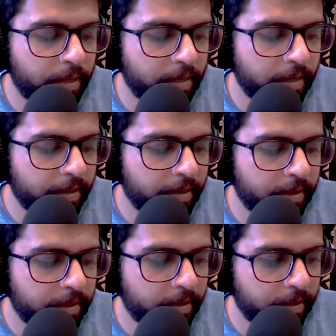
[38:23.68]
uh,
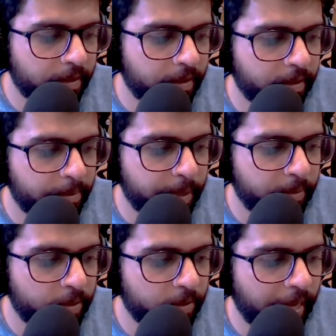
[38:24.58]
the uh, pay
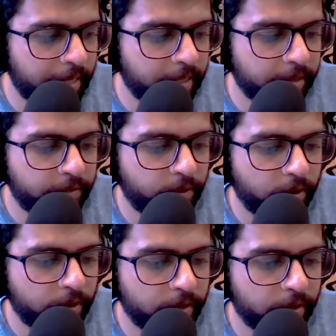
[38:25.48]
what you like thing for
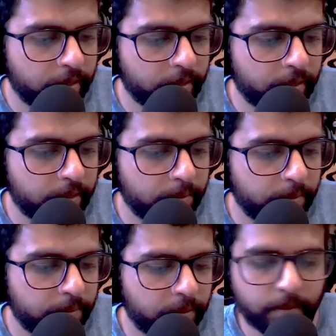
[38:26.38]
uh, the
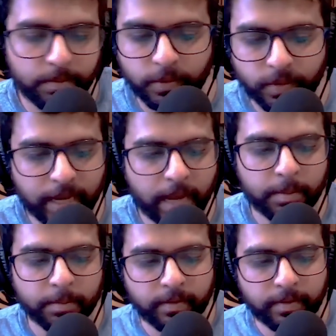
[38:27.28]
the music
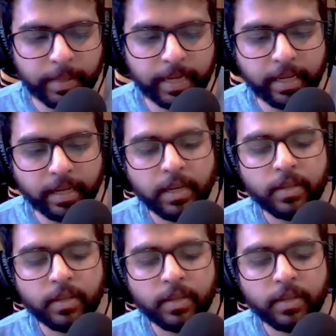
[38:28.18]
album that we're making.